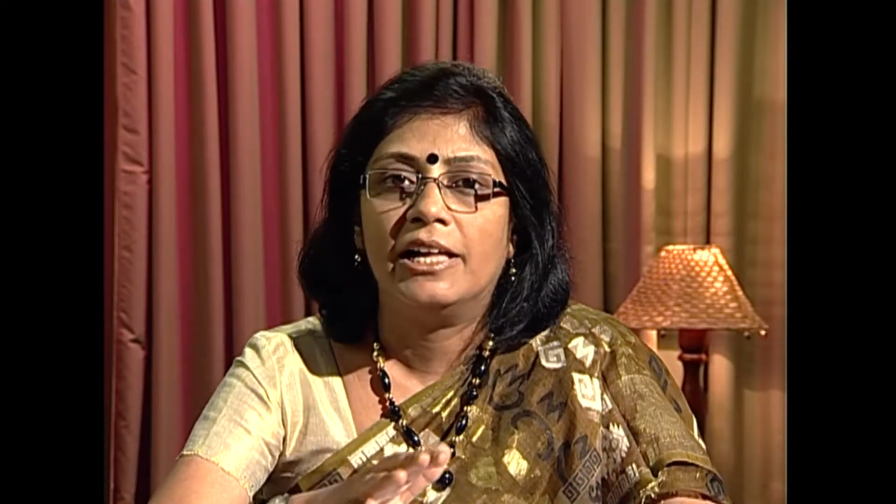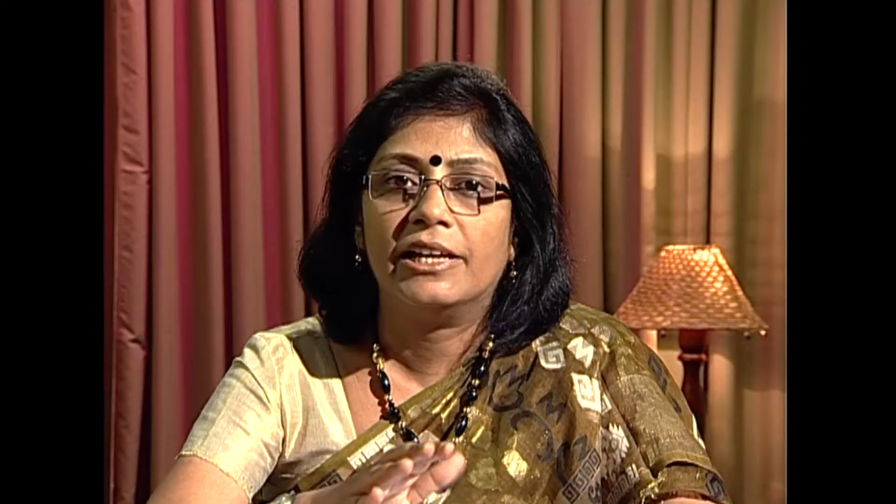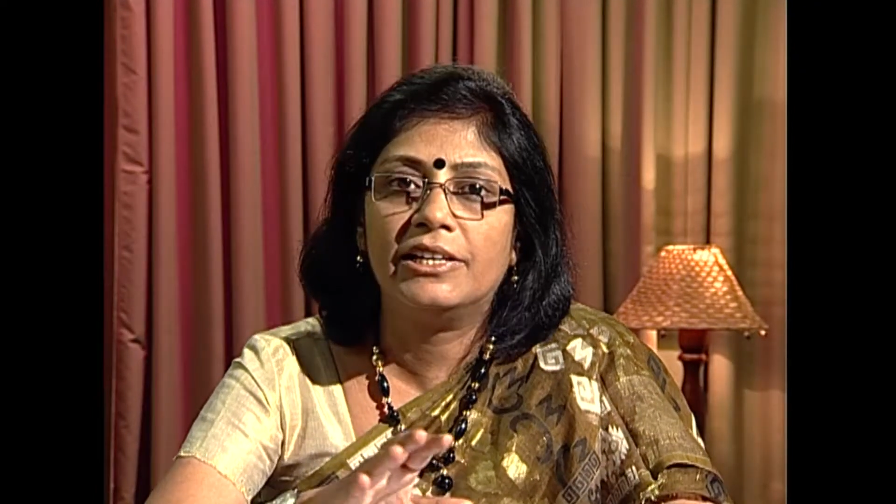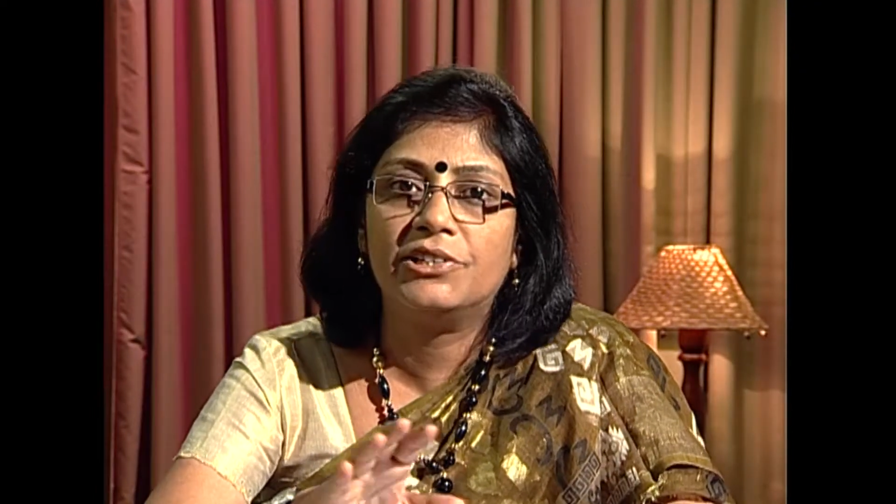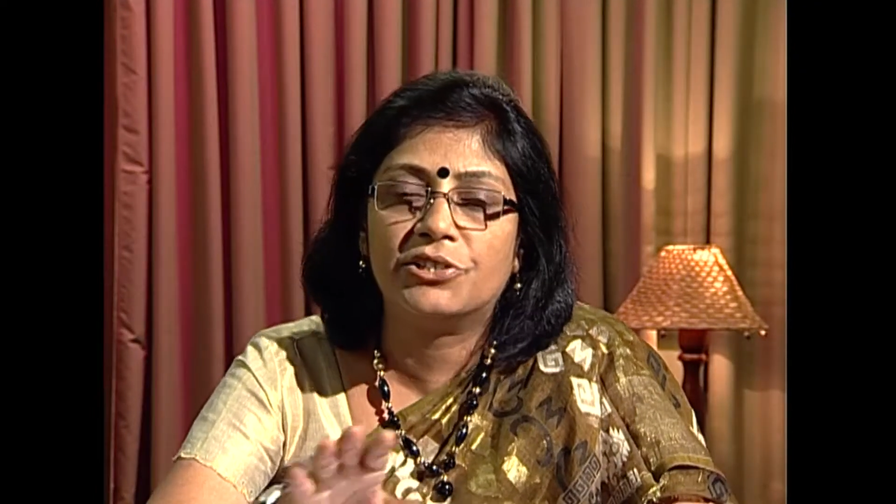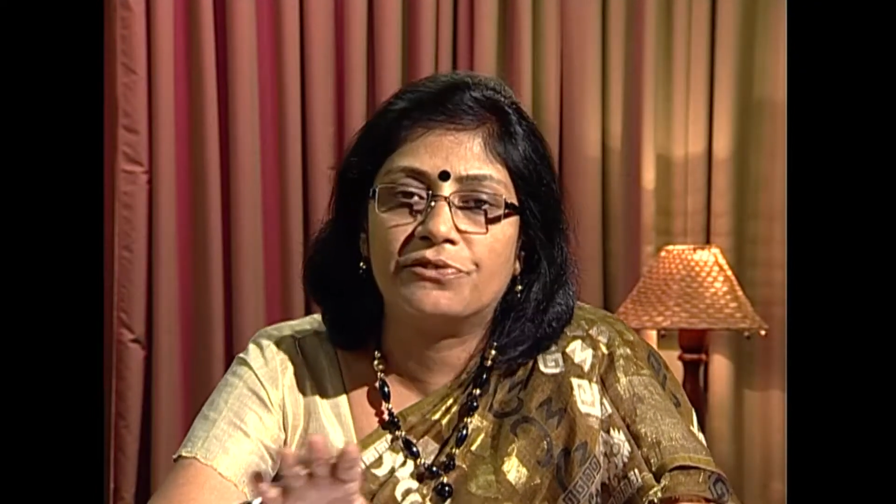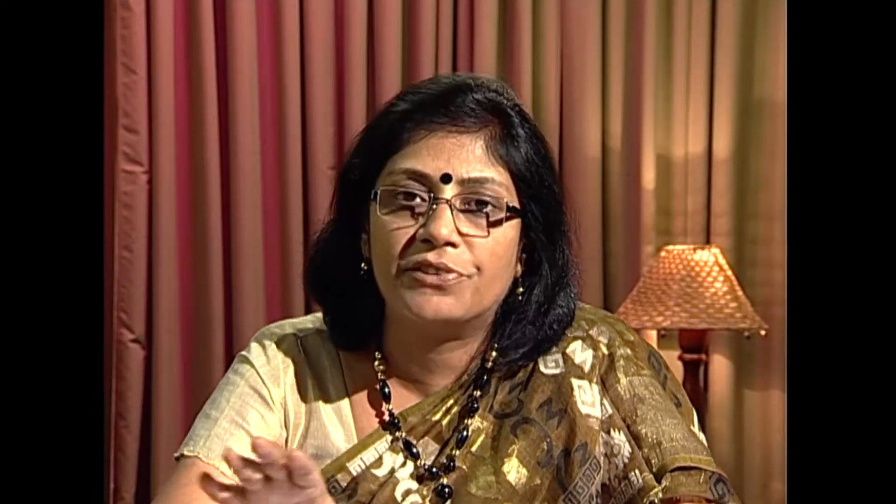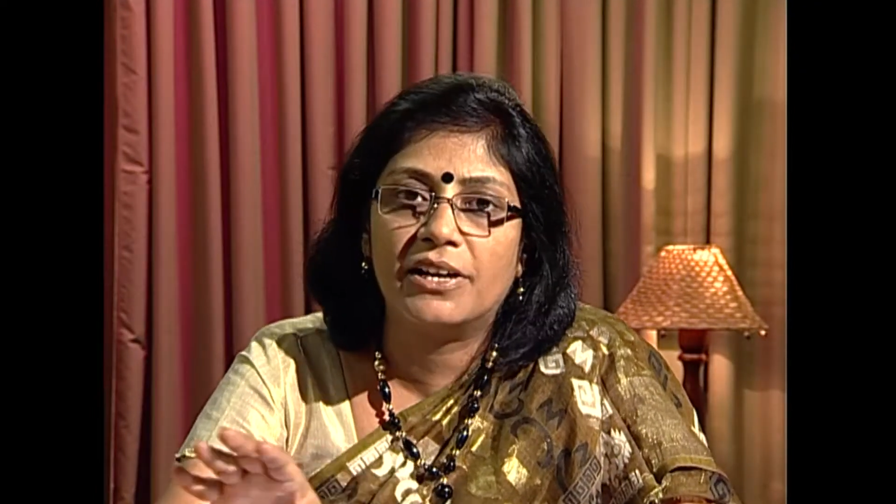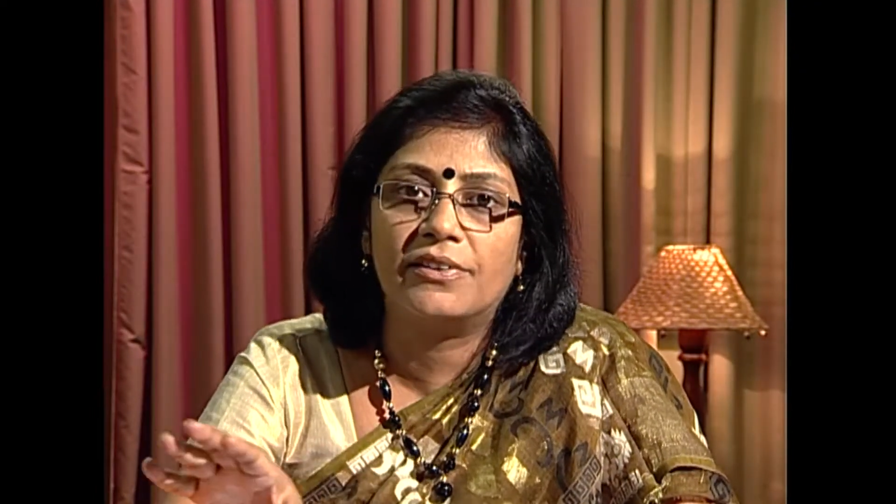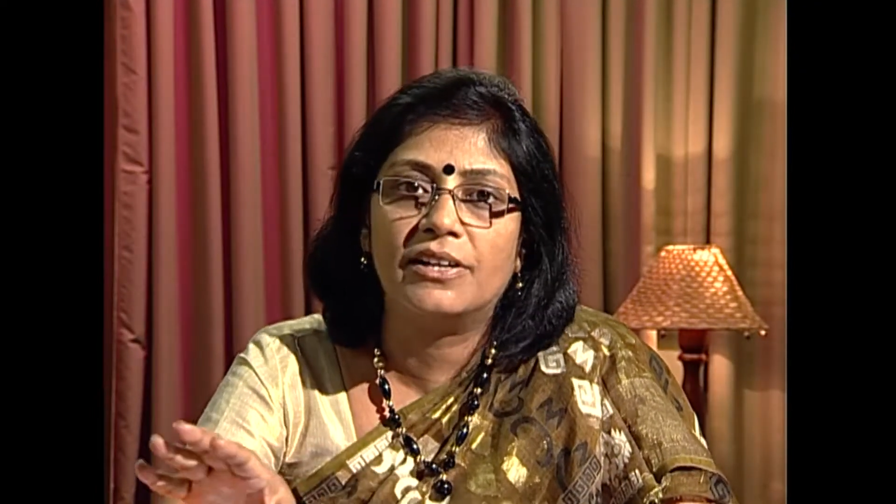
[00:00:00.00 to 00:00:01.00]

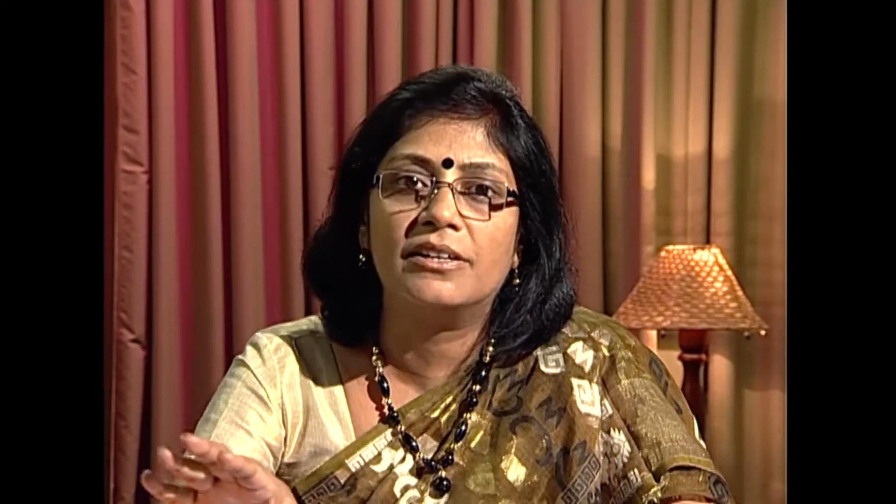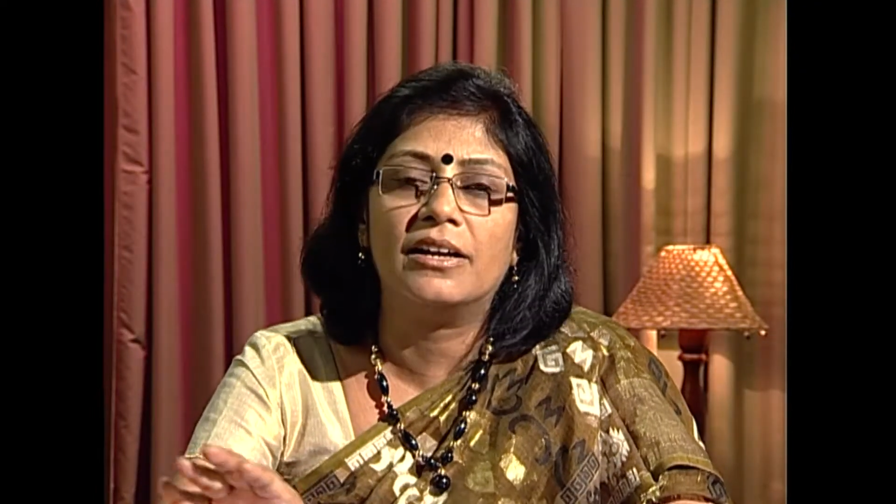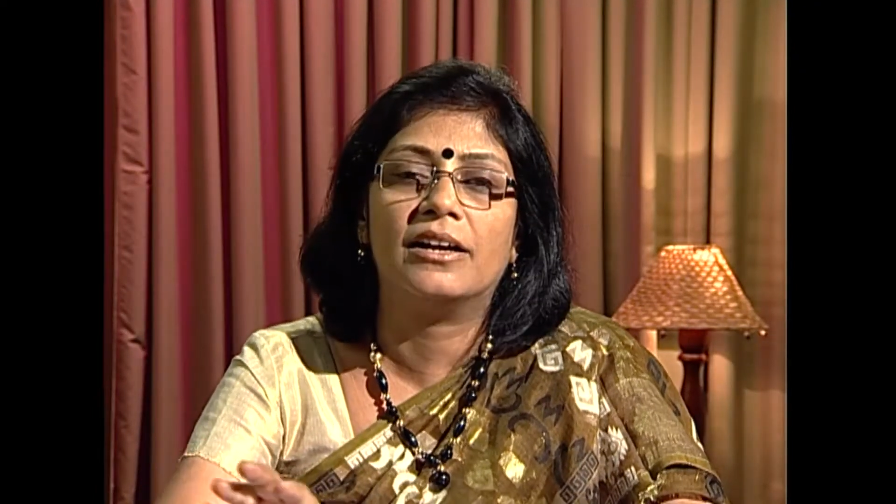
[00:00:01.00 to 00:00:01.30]
interfering